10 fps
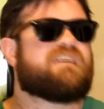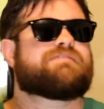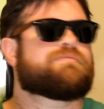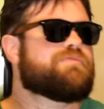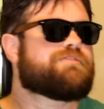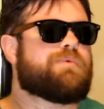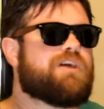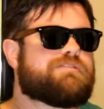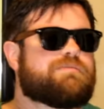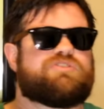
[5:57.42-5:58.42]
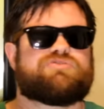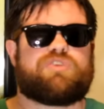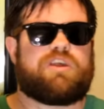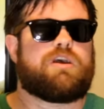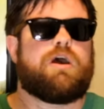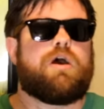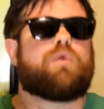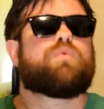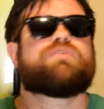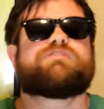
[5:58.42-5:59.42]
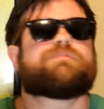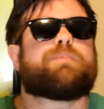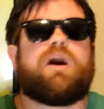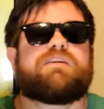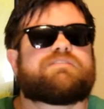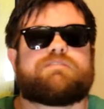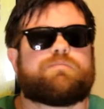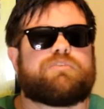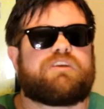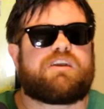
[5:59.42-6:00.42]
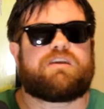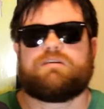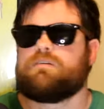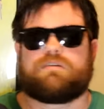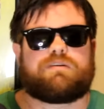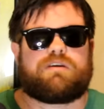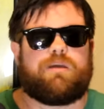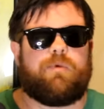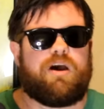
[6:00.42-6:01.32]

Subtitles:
yes, responsibly. Drink responsibly. Come